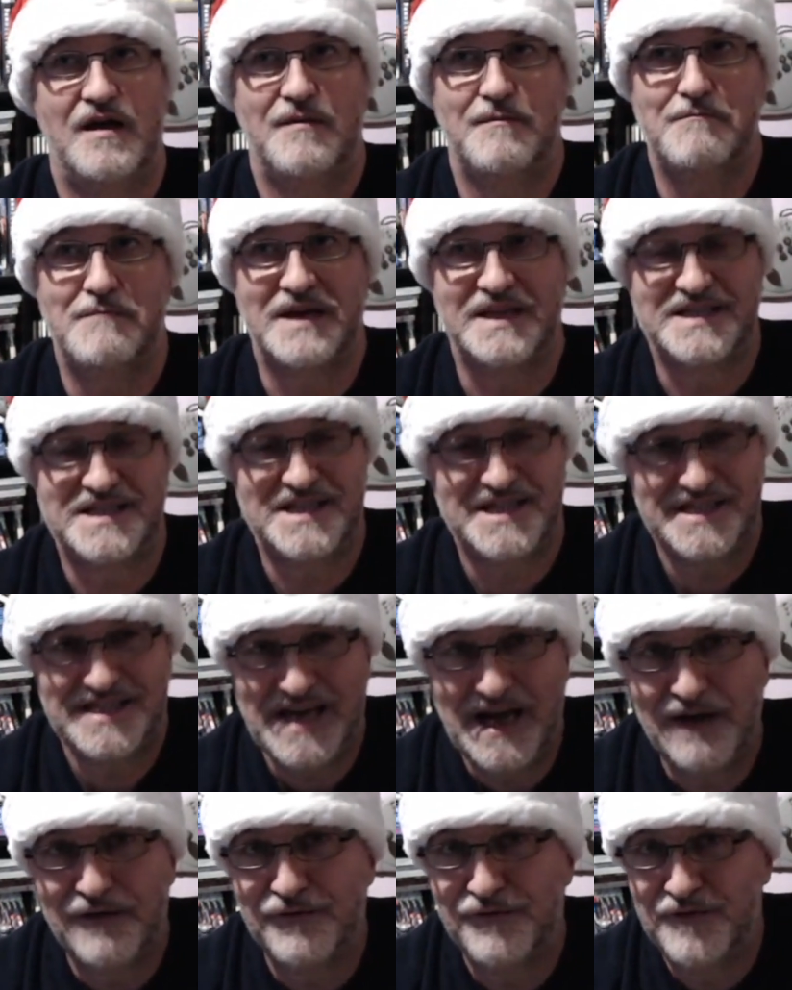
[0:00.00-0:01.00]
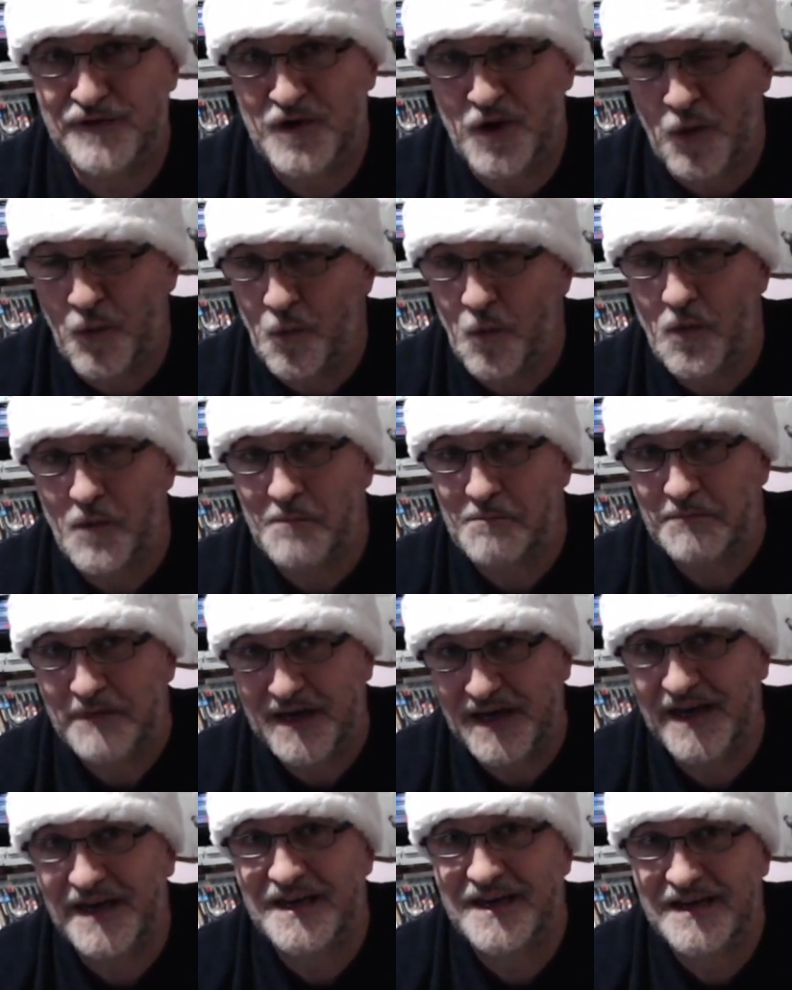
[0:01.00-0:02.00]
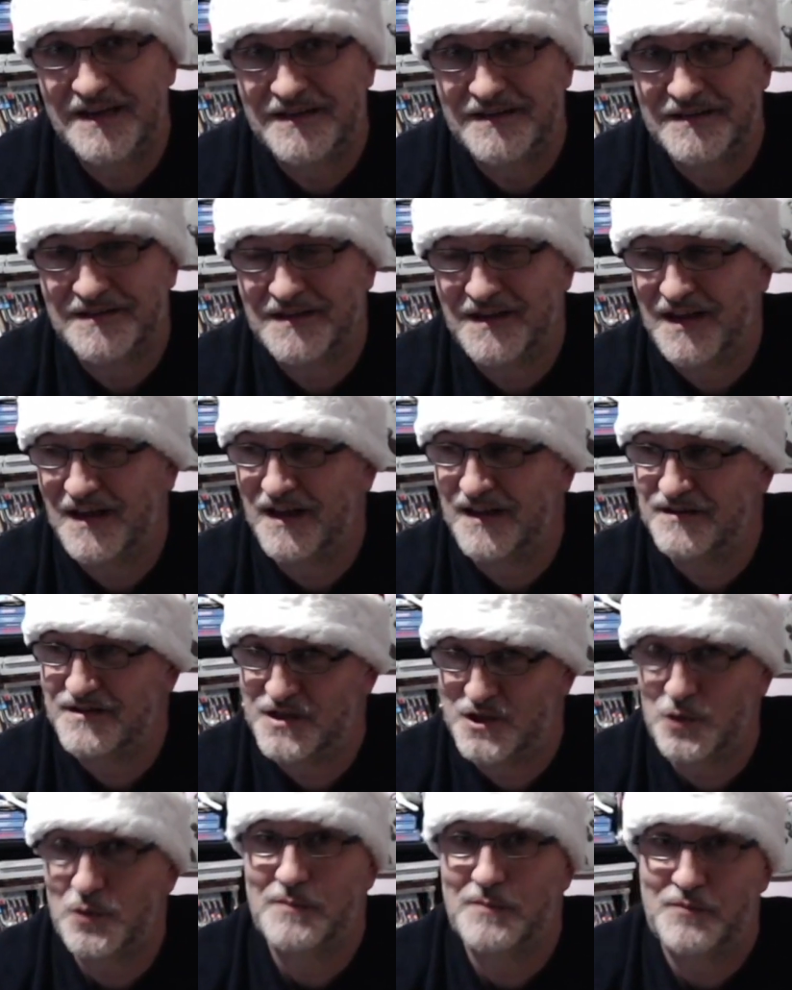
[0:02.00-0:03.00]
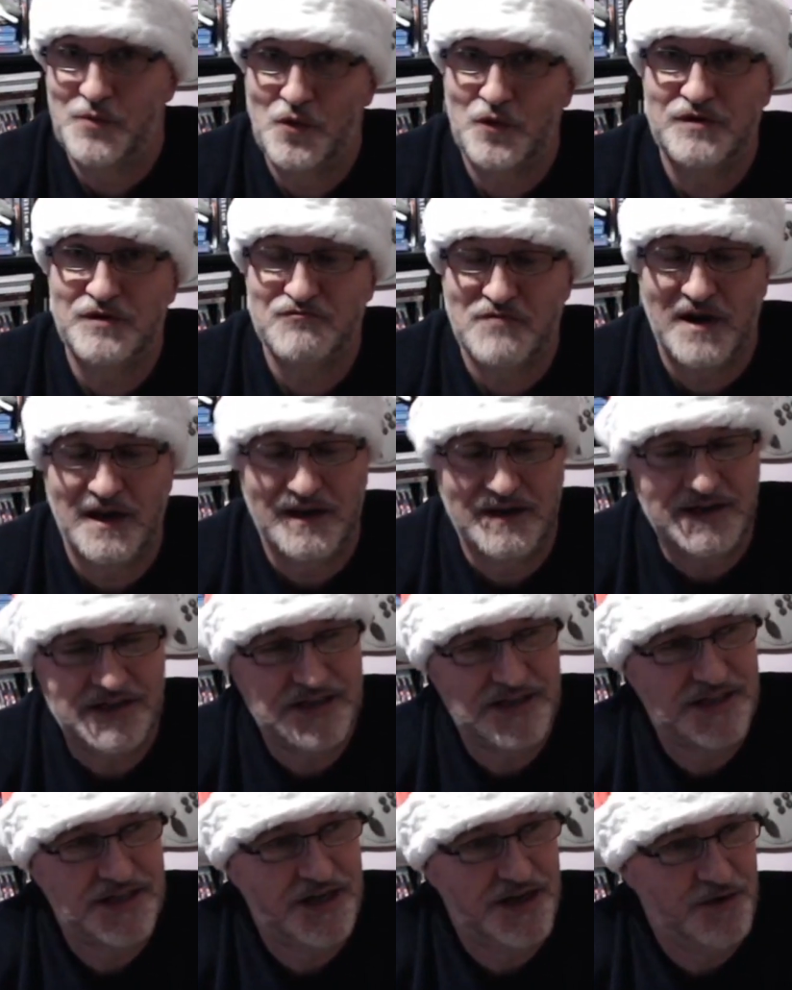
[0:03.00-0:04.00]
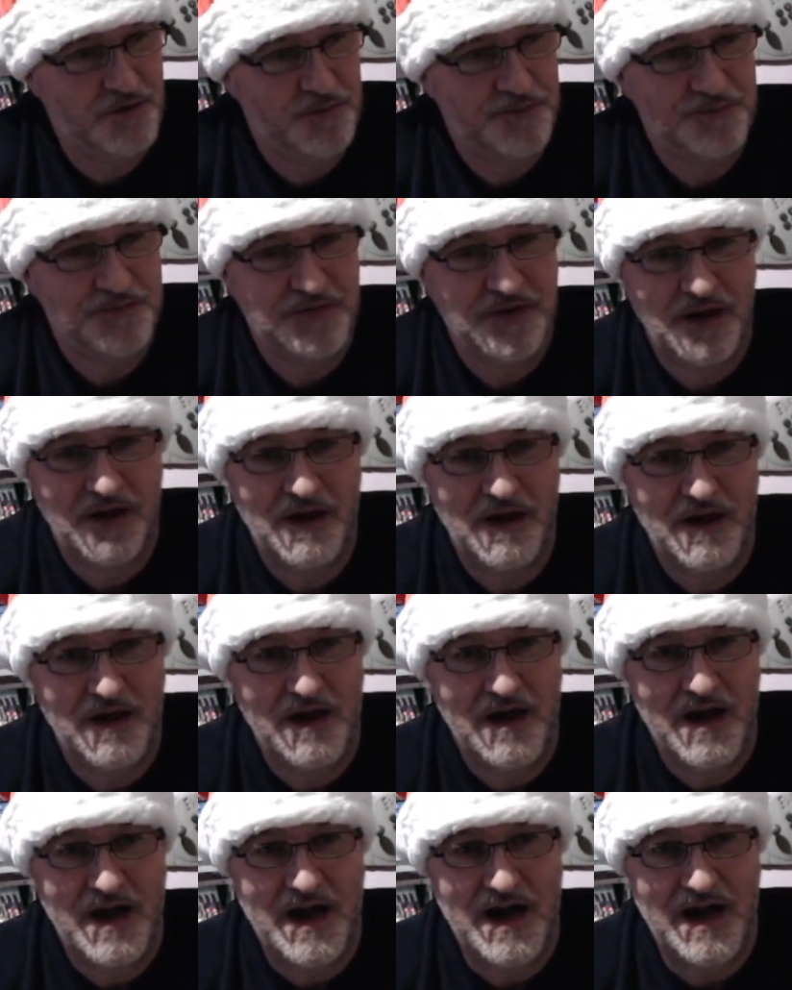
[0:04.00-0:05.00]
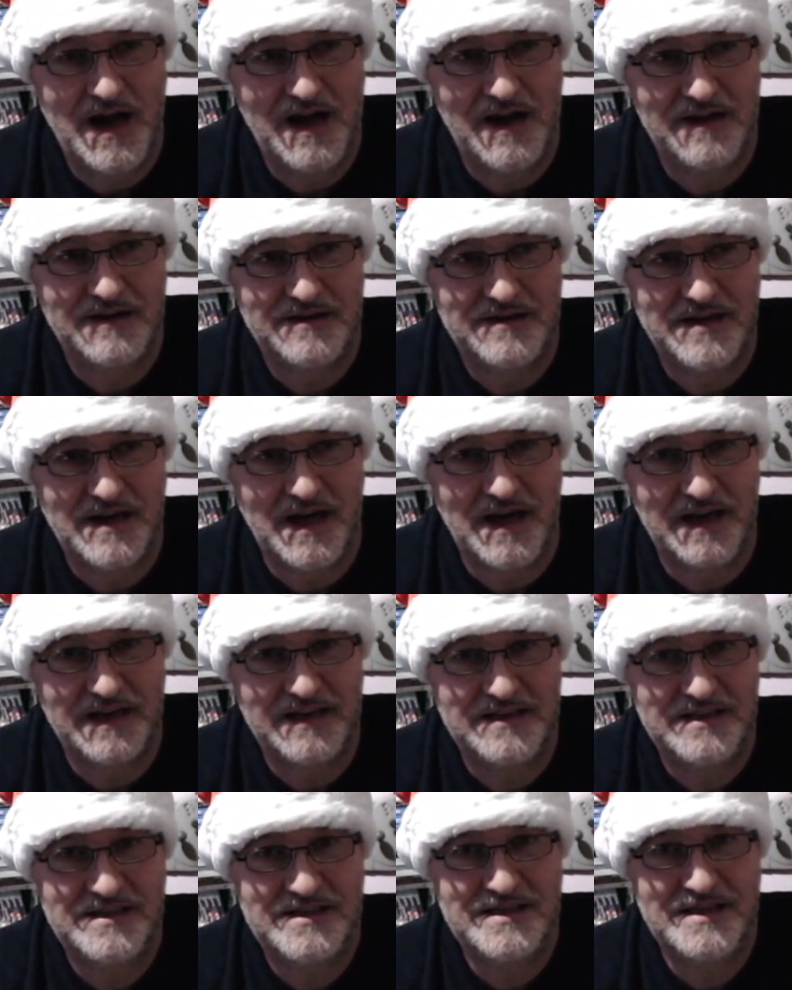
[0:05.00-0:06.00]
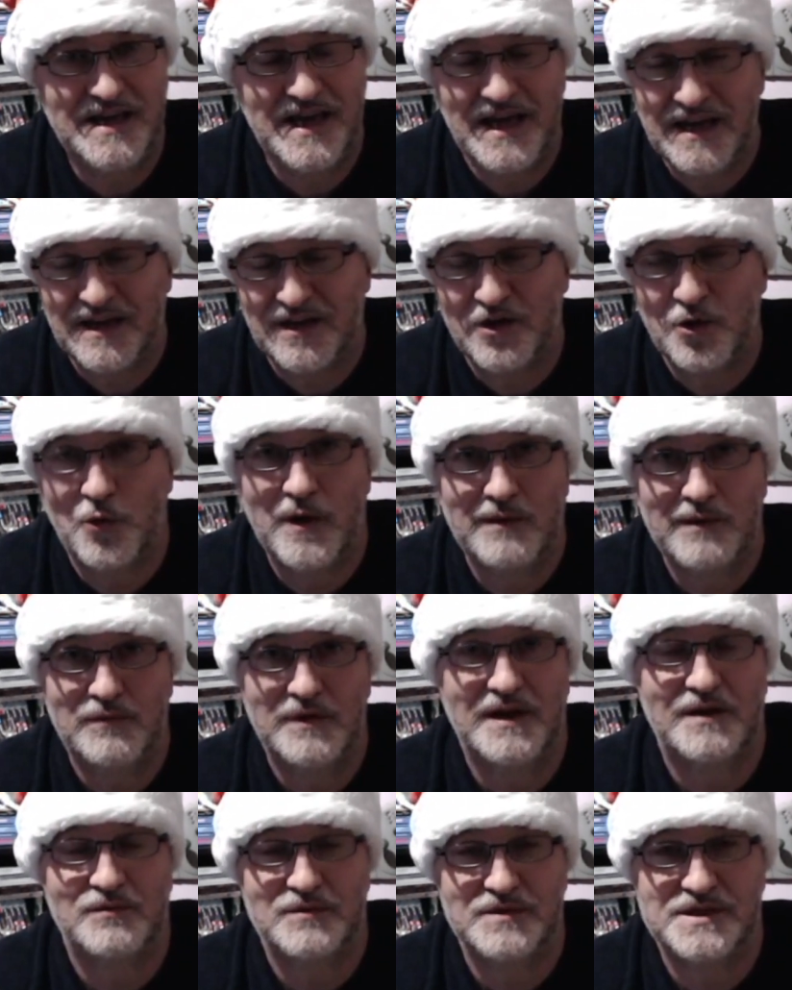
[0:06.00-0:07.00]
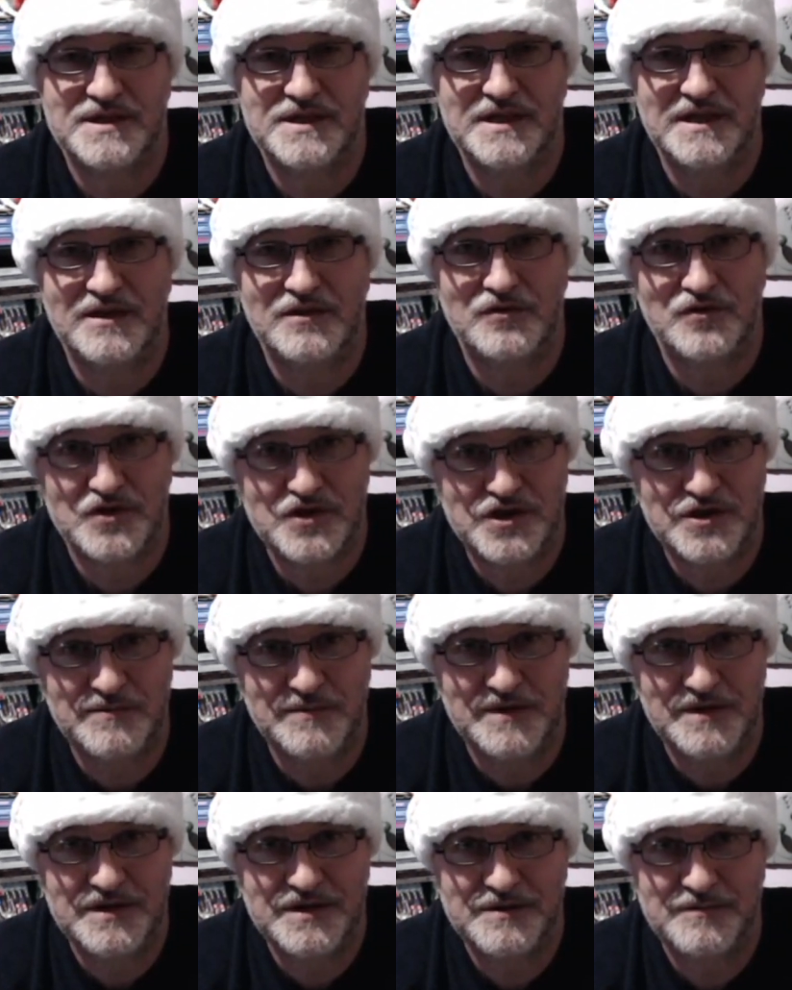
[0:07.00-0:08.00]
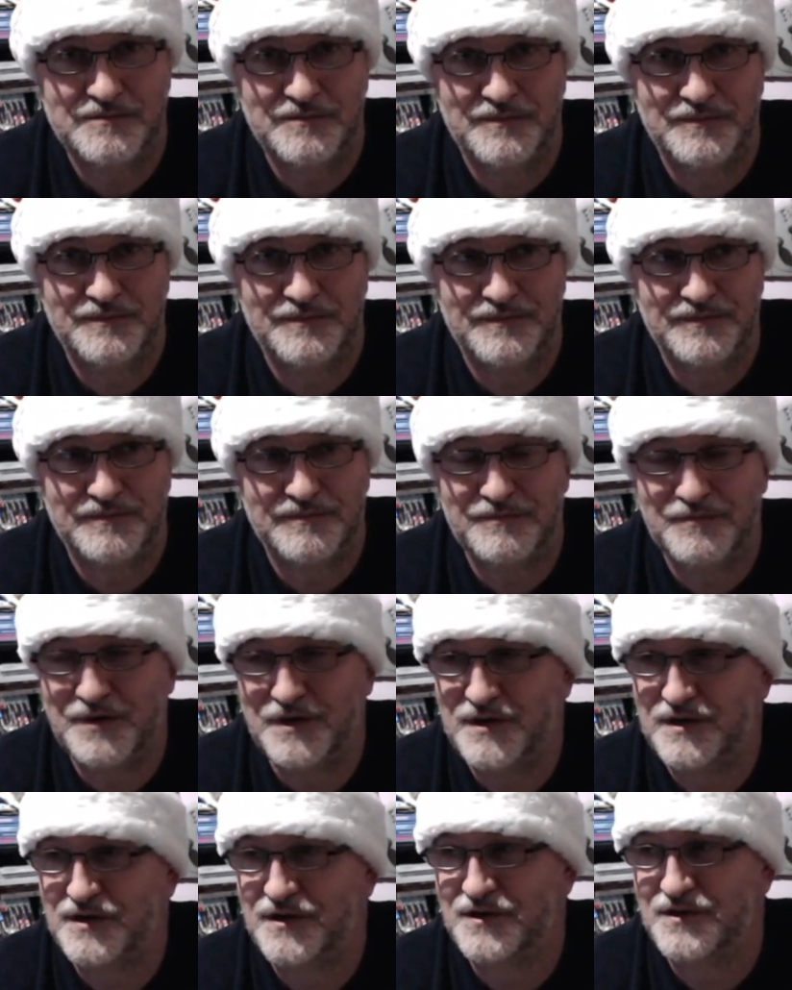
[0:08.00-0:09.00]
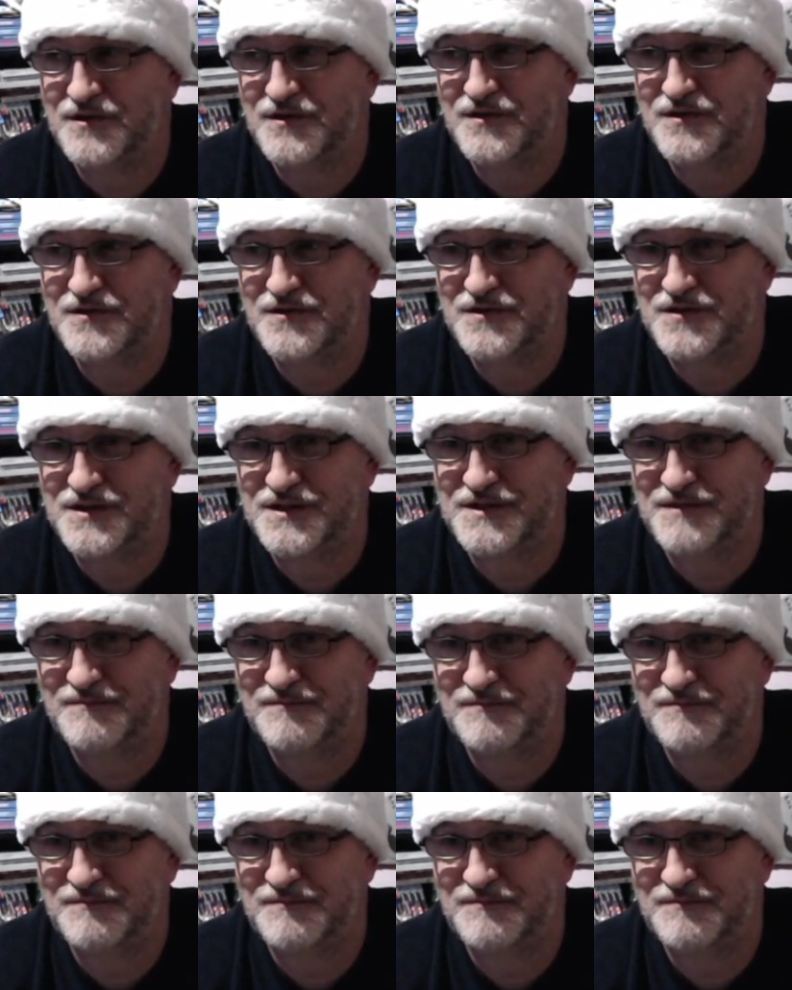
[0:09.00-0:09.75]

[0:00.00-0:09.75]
My staff don't want me here, and to a point rightly so, and I daren't go out now and see customers because